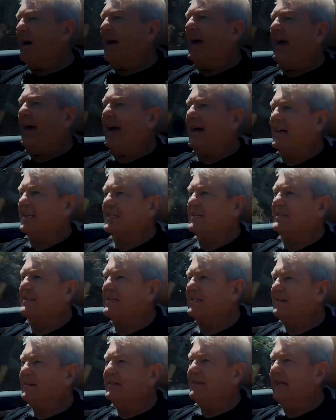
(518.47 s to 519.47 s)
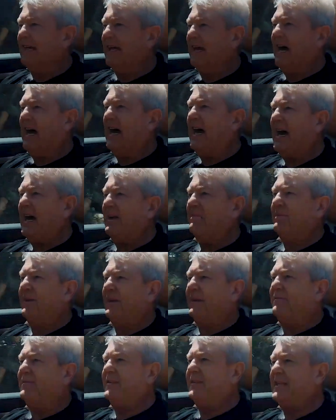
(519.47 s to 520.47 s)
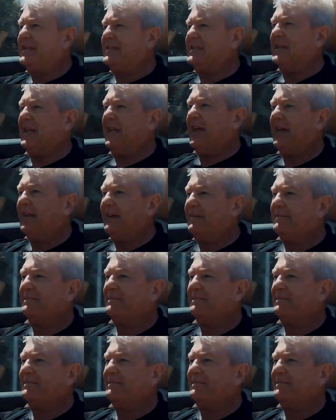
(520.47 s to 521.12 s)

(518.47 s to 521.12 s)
house in a heartbeat for this thing.